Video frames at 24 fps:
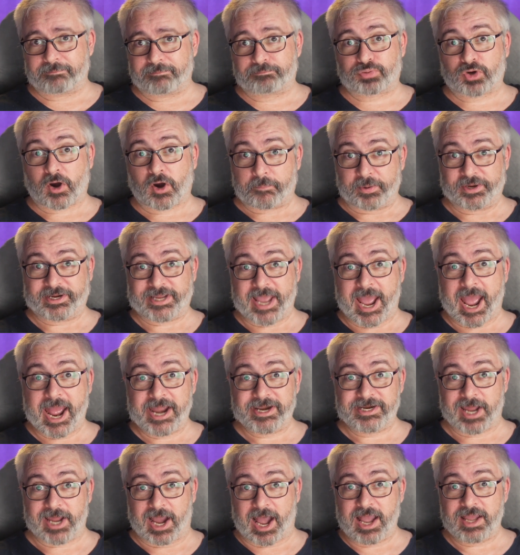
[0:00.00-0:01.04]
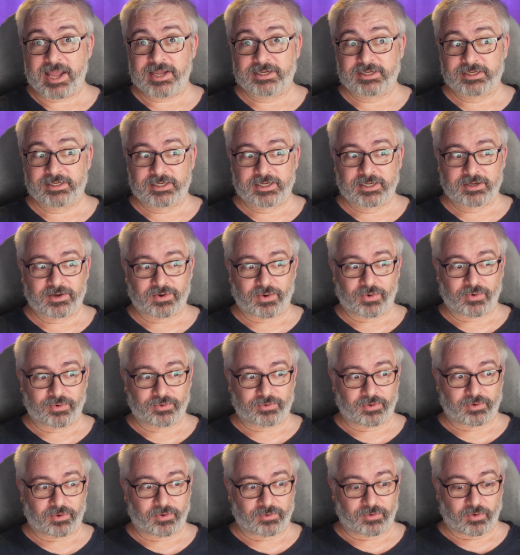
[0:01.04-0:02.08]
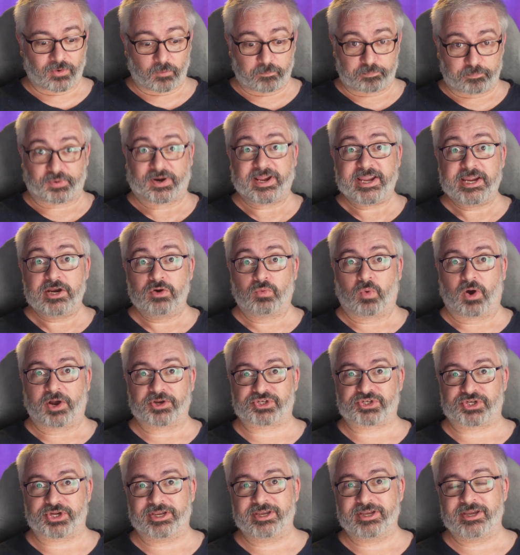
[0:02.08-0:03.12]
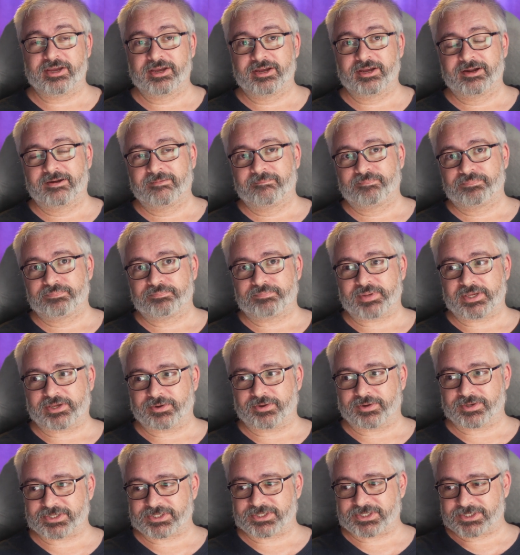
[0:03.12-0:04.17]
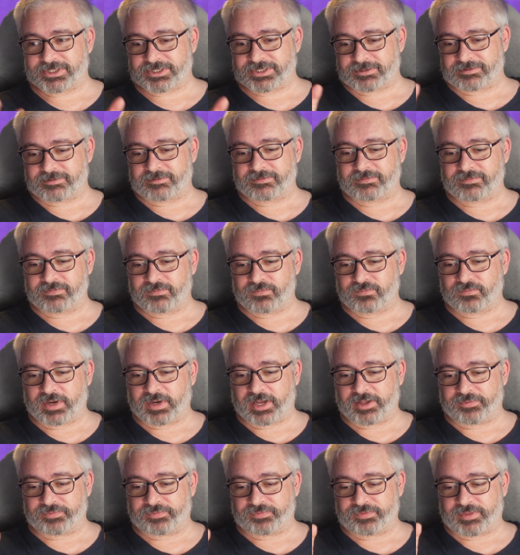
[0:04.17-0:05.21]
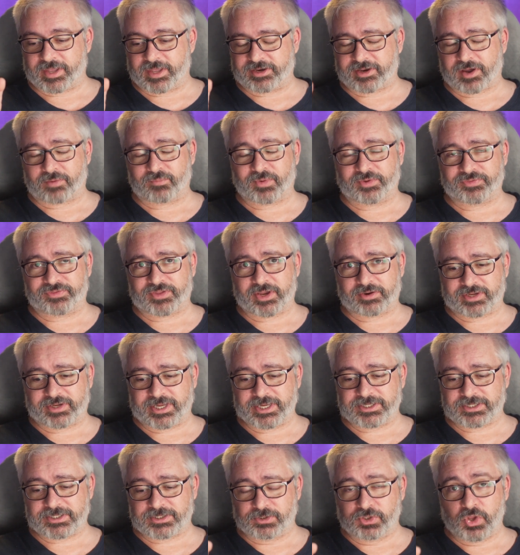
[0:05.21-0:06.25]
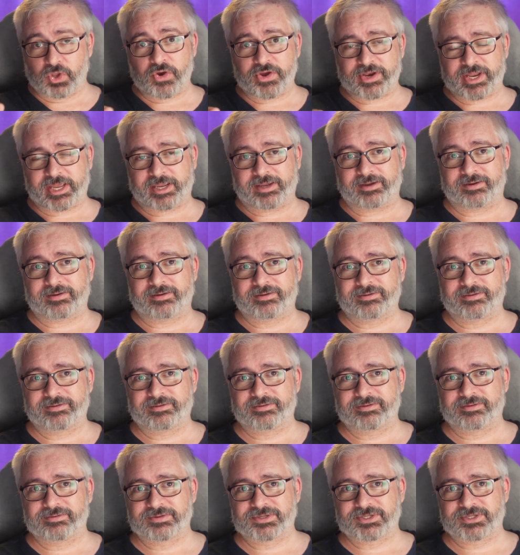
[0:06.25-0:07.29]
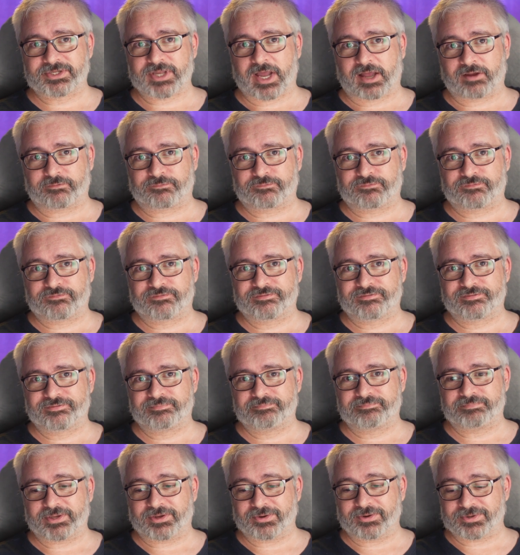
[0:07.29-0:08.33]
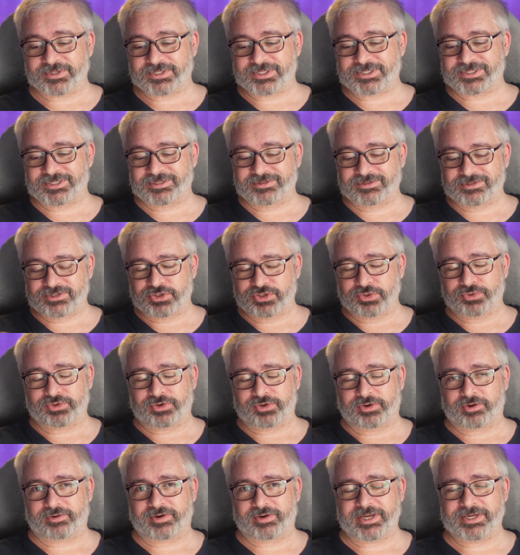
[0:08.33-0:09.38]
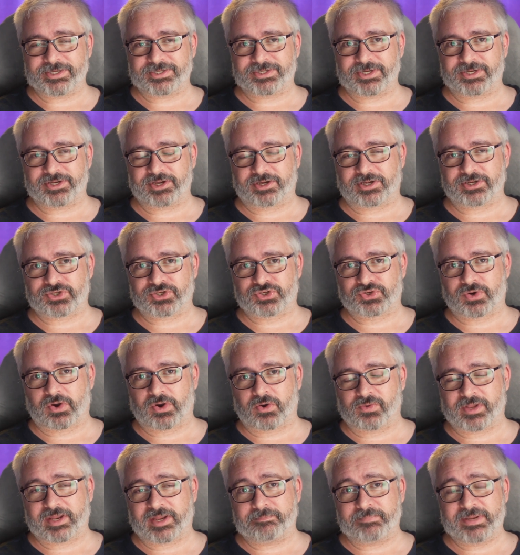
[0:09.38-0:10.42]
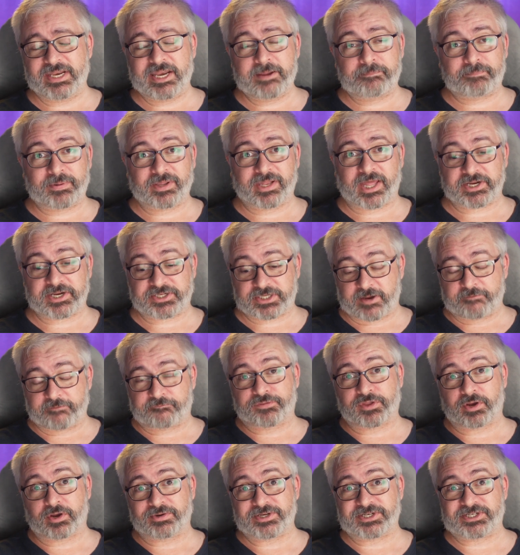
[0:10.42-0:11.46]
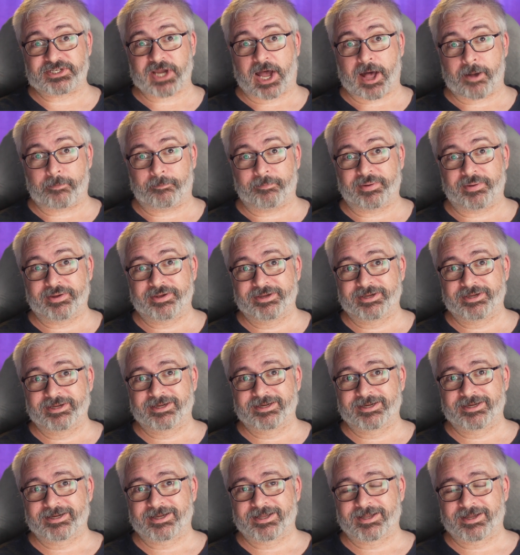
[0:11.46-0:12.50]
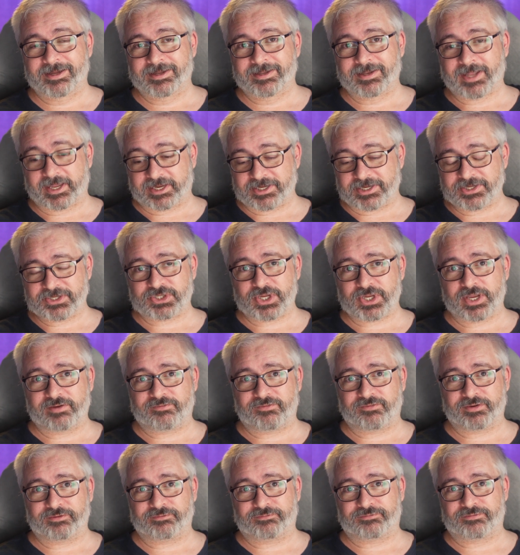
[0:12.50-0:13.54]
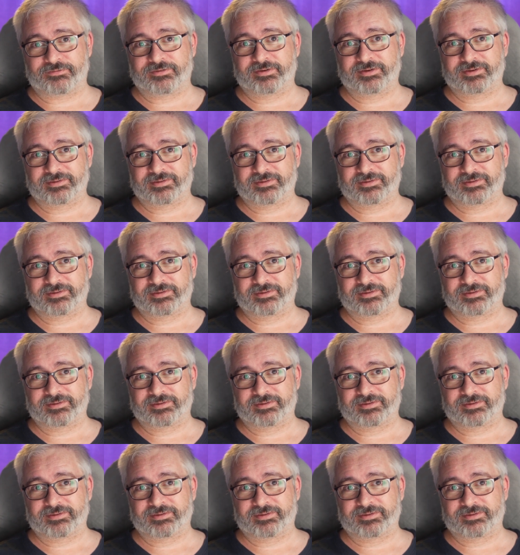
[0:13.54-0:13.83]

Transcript: propaganda or brainwashing because, well, they don't want their kids learning stuff because children are easy to control and manipulate if they're dumb, like conservative